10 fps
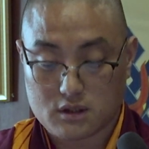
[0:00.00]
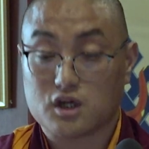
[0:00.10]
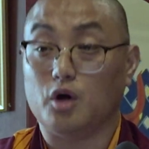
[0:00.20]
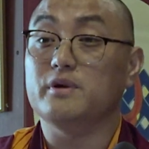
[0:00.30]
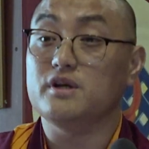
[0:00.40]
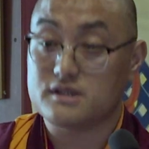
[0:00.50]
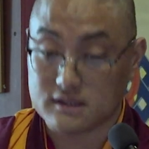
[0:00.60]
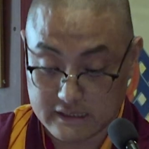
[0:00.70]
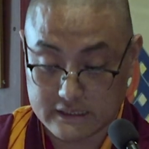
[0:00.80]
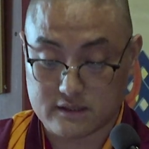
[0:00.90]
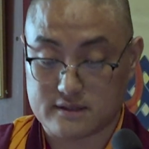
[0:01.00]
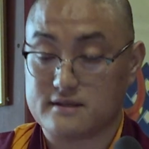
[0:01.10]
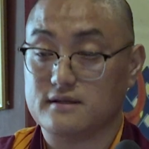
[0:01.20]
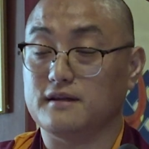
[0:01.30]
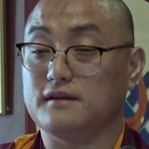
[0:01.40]
Community
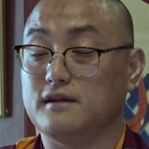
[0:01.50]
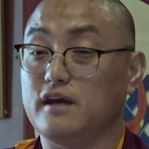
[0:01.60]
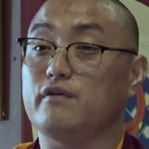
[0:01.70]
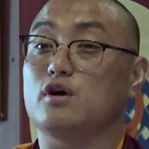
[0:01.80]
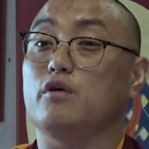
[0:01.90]
leaders, they were